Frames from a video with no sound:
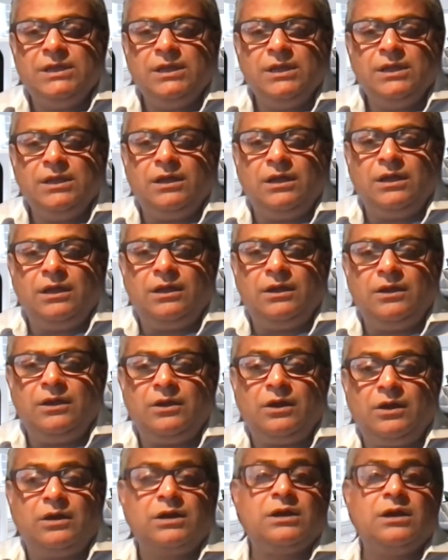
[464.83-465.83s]

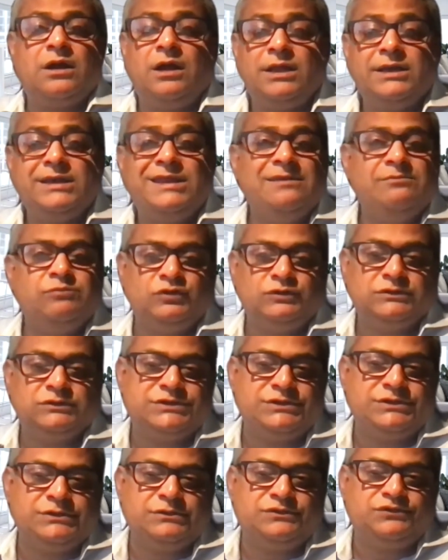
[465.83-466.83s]
are unable
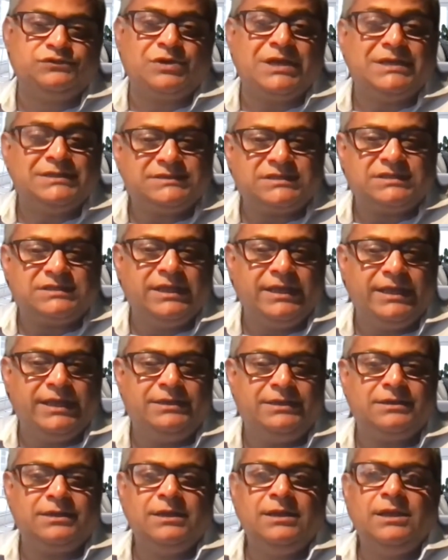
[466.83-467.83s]
to
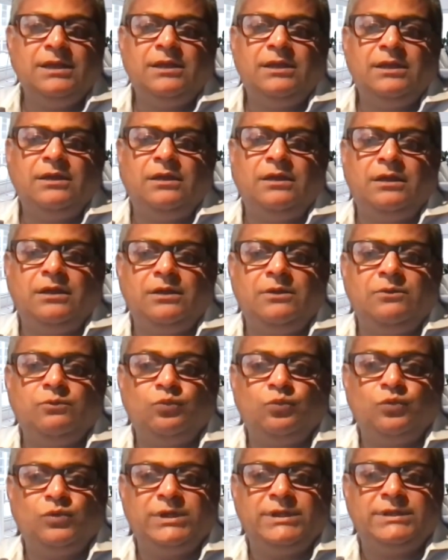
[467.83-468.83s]
translate
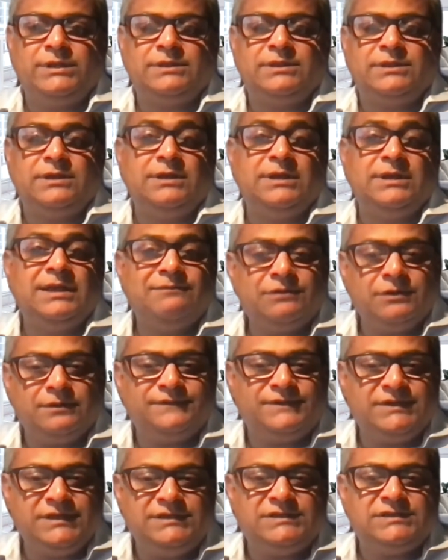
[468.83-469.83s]
with the level
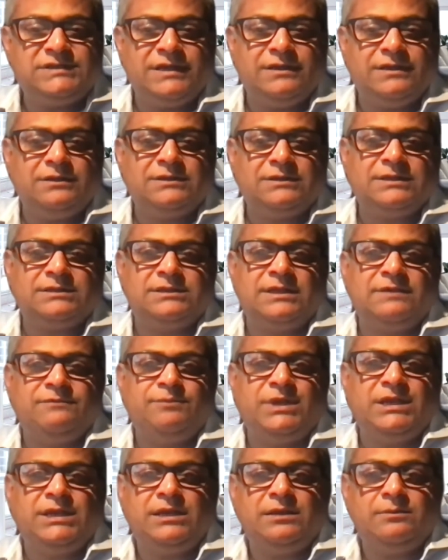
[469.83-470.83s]
of detail that they've
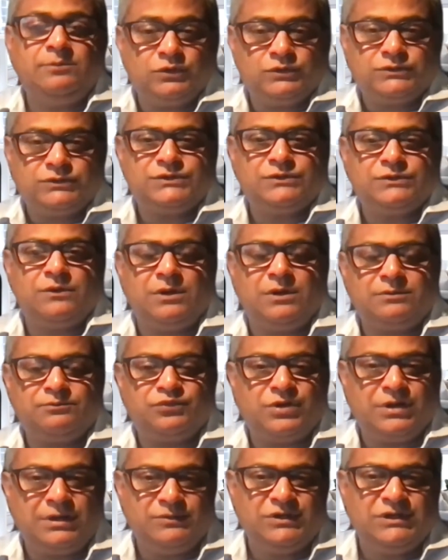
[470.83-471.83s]
been able to
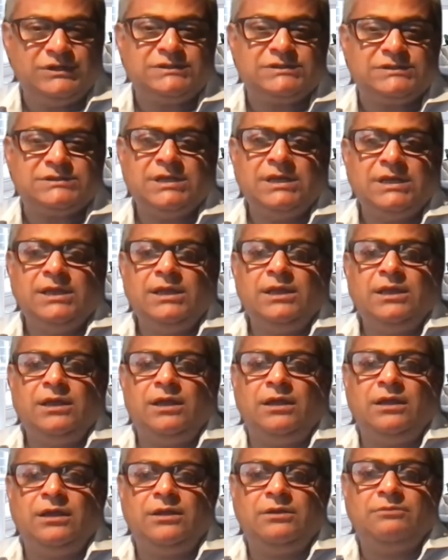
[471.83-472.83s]
on-premise
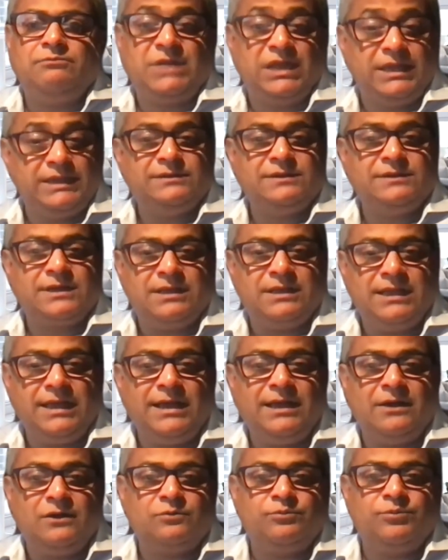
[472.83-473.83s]
in the
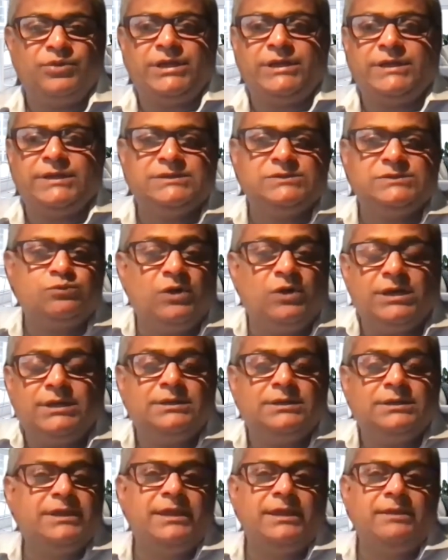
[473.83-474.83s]
cloud because
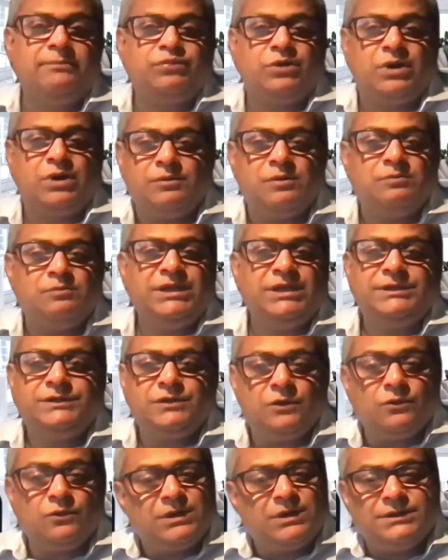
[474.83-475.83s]
one, they probably
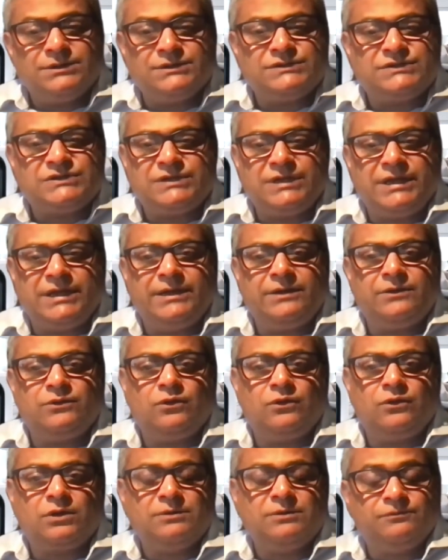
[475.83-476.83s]
don't understand
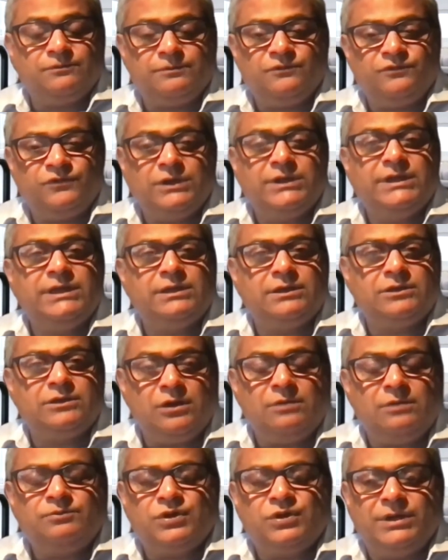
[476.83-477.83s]
or fully
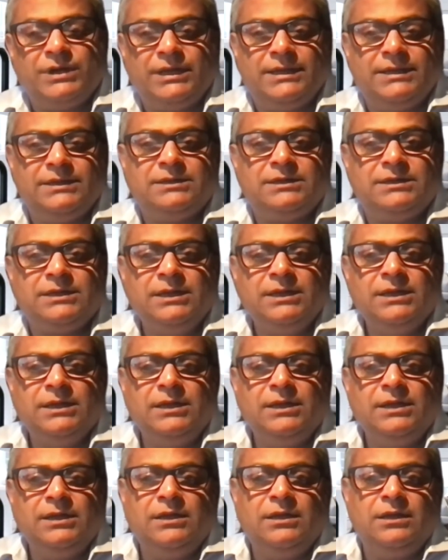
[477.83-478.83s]
comprehend
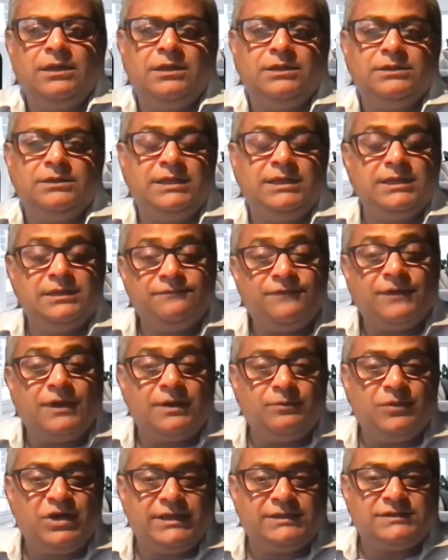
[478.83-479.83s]
the
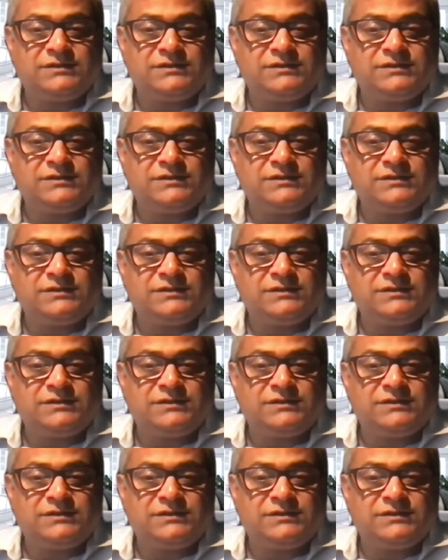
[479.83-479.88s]
environment as